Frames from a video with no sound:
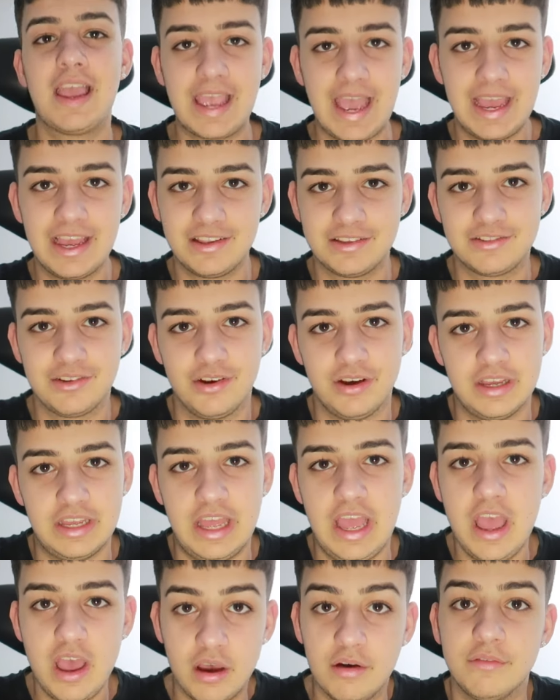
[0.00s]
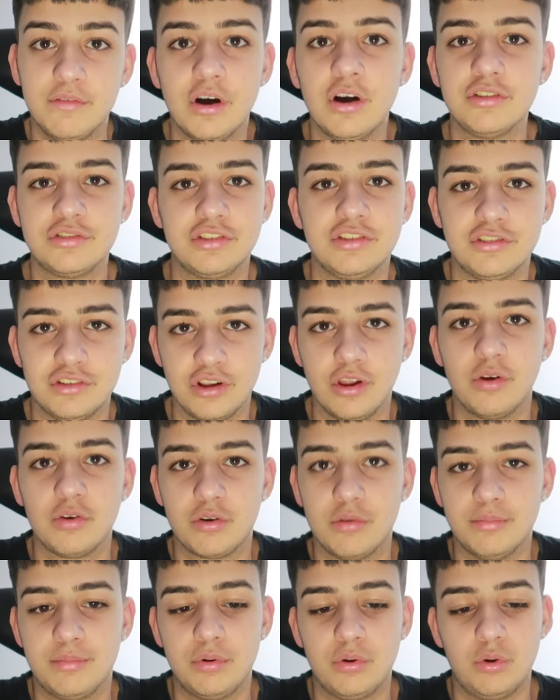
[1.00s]
KSI versus
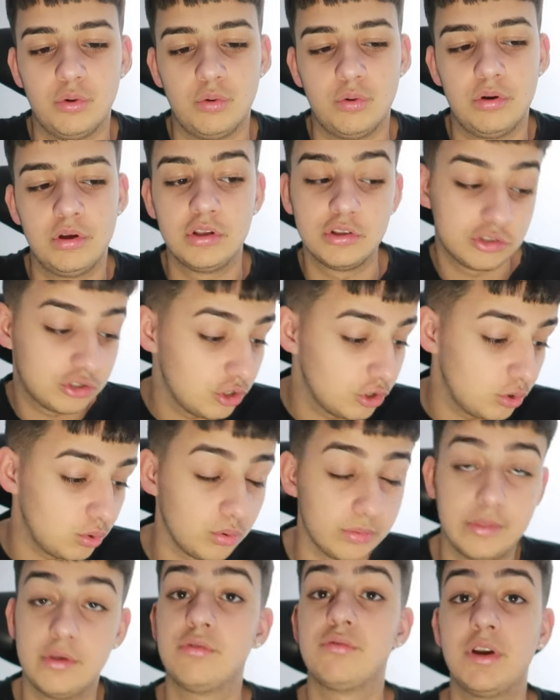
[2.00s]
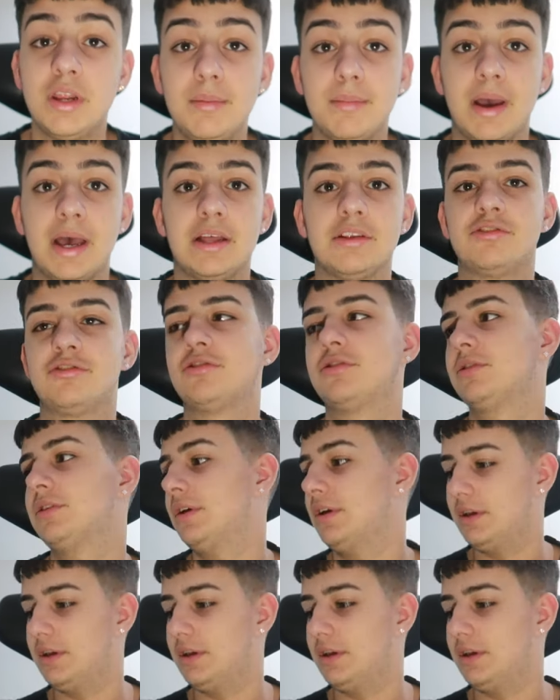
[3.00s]
Logan Paul 2, the rematch.